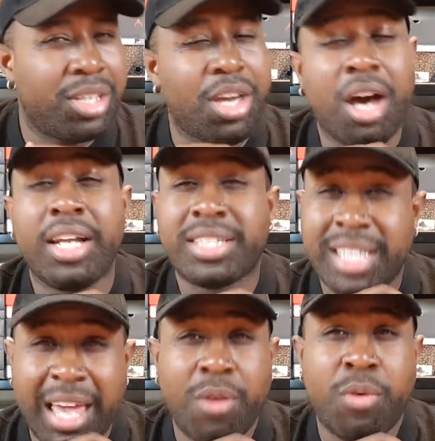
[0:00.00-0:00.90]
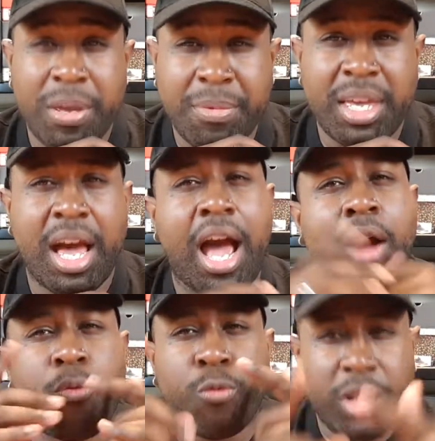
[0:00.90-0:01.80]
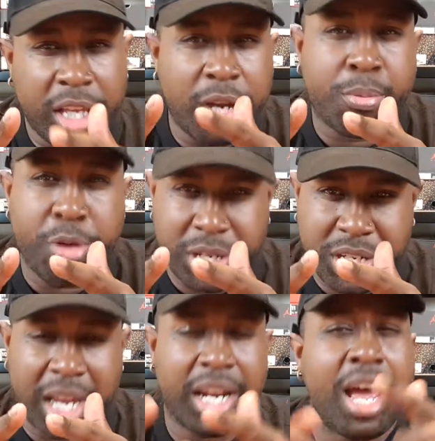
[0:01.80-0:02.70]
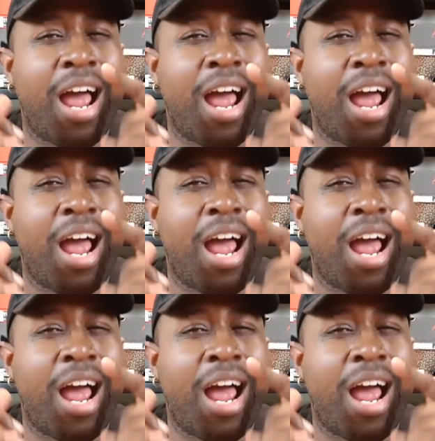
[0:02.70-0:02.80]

that stayed with me, I really appreciate it.